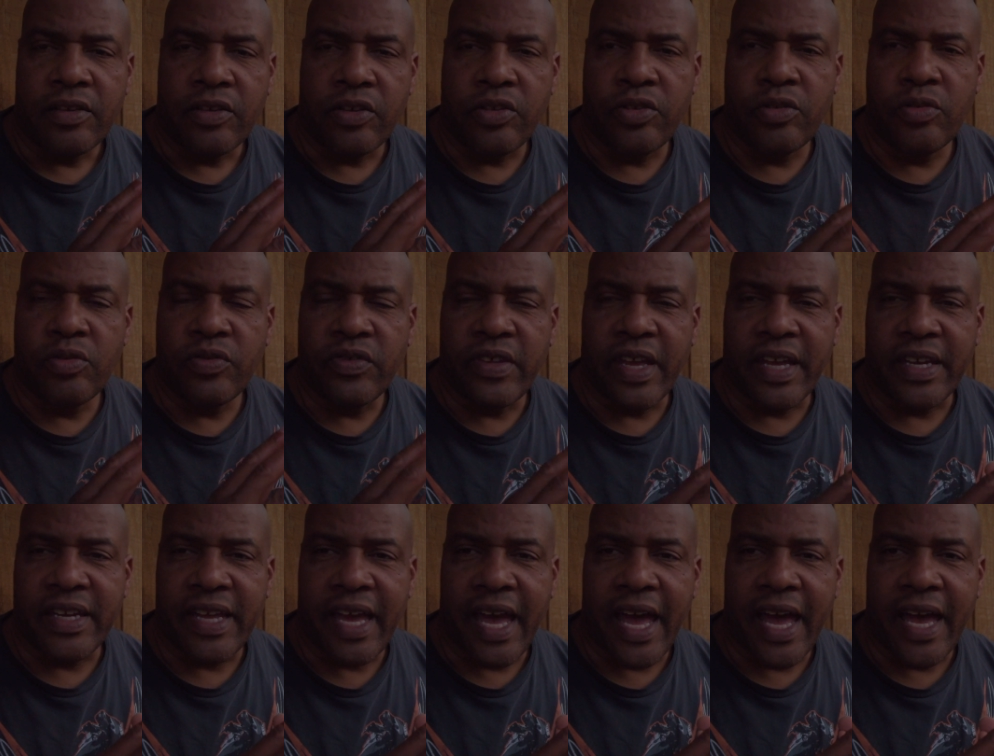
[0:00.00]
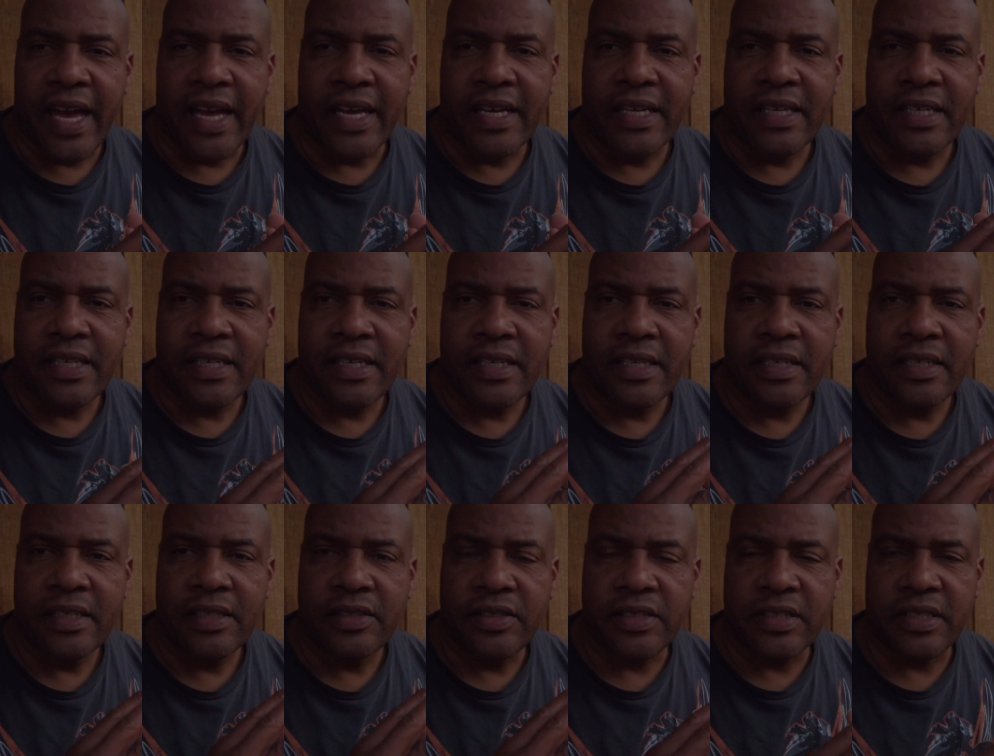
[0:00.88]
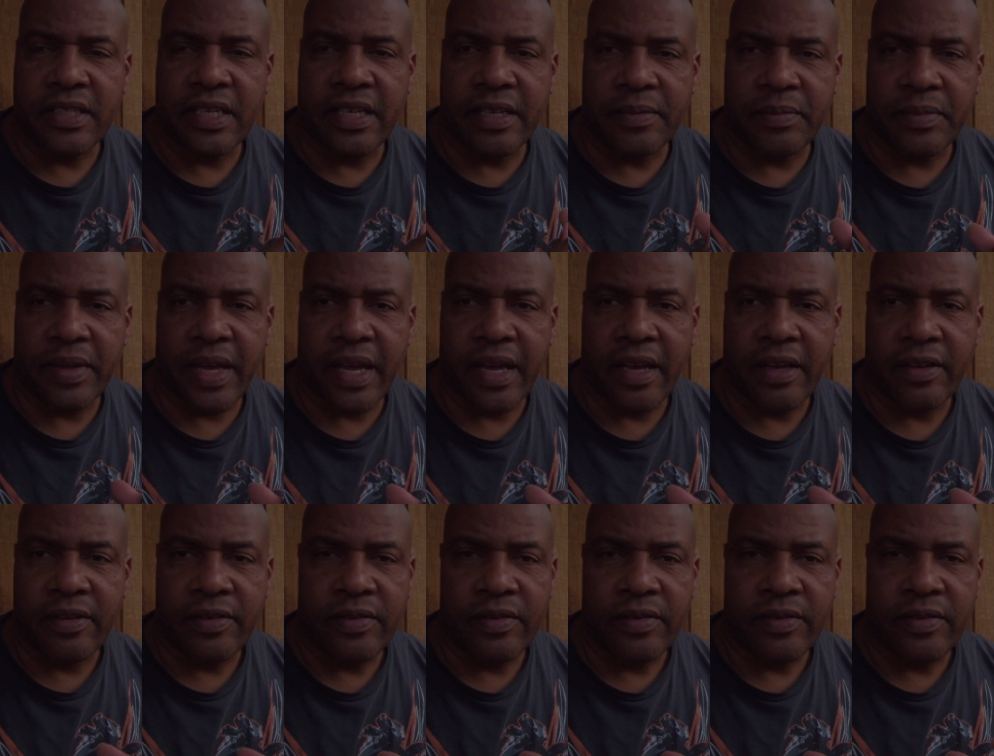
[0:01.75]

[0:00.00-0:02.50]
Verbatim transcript: you use that diet to slim down,